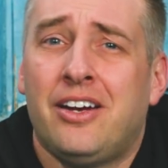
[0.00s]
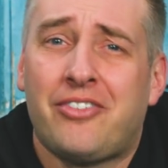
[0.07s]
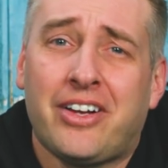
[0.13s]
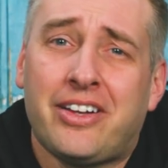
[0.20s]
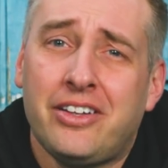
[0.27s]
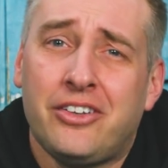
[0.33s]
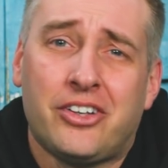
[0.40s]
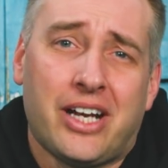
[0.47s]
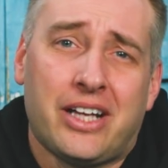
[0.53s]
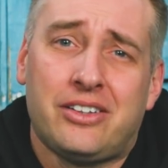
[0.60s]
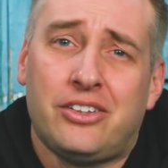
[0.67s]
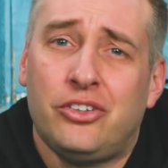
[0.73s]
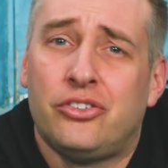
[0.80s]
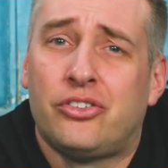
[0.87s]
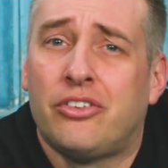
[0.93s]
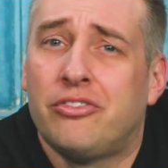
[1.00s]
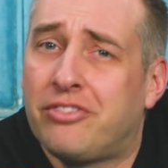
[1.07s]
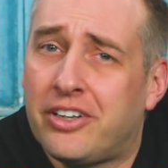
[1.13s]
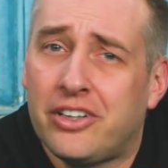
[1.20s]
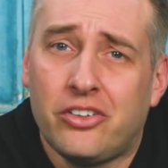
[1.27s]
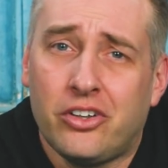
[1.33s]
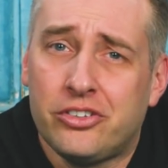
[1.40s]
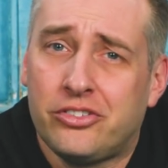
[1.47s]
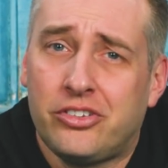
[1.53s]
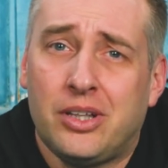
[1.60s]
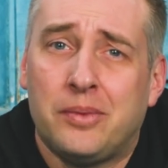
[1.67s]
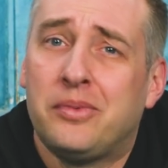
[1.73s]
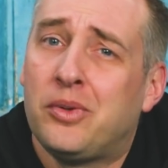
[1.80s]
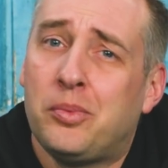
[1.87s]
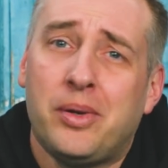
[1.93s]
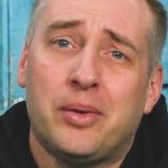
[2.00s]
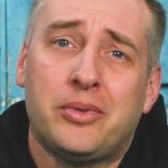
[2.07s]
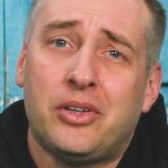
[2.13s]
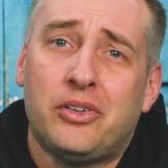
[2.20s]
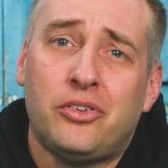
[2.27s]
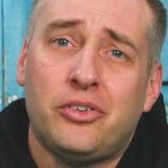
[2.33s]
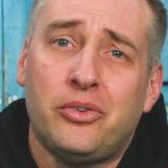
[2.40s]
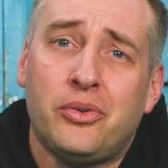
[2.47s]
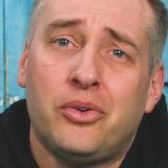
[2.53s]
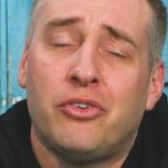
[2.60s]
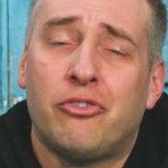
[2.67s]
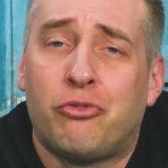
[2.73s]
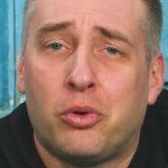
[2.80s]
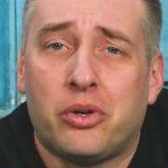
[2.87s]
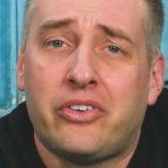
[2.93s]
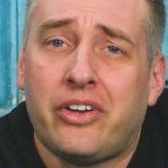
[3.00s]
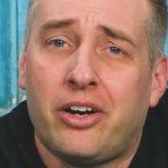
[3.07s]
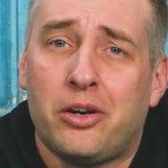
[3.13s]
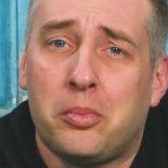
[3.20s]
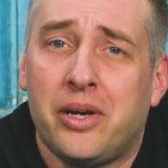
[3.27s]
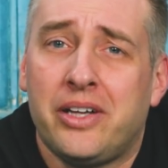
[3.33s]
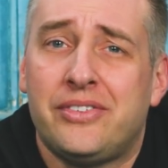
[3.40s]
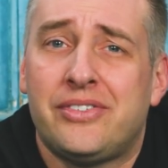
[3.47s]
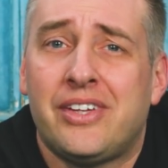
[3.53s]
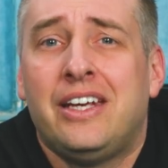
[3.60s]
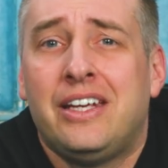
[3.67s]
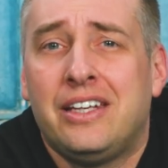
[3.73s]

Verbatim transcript: frankly you're going to have to use very large DIMMs to be able to do four terabytes